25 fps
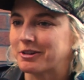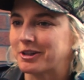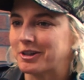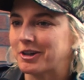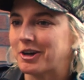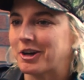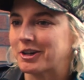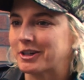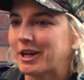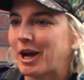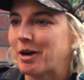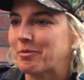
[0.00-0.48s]
and
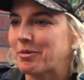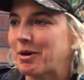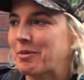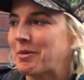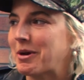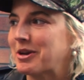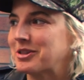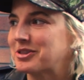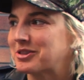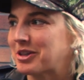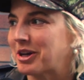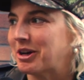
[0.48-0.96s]
hung out by
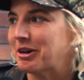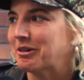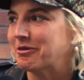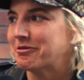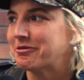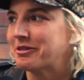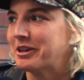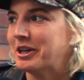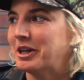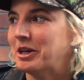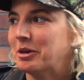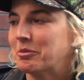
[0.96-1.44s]

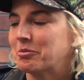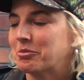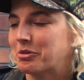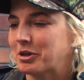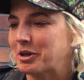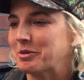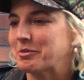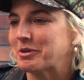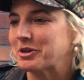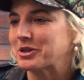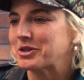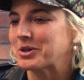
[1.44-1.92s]
myself
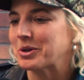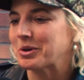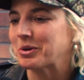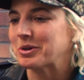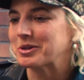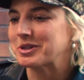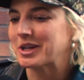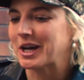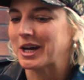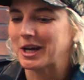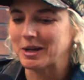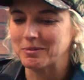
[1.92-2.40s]
pretty much the whole
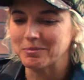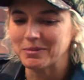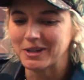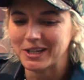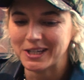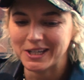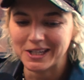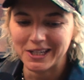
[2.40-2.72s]
time.